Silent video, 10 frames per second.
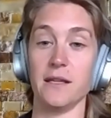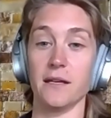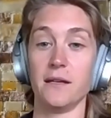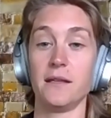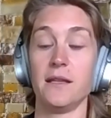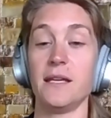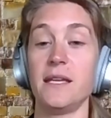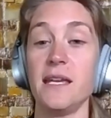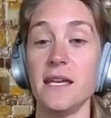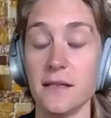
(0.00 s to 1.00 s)
the
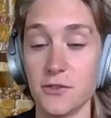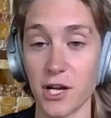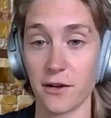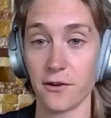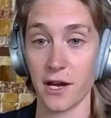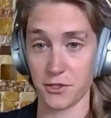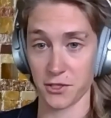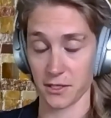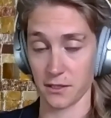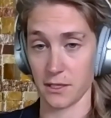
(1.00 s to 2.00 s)
heat
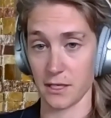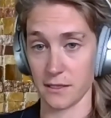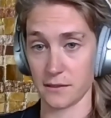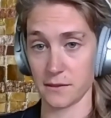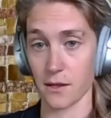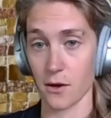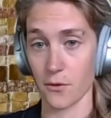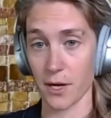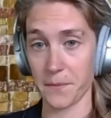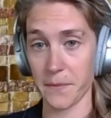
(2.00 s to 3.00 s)
generation is
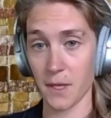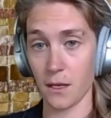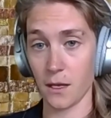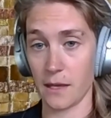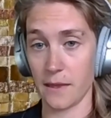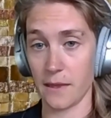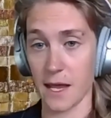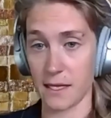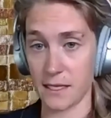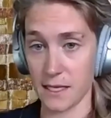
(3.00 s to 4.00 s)
lower. And that
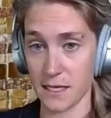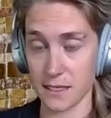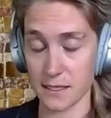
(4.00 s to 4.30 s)
heat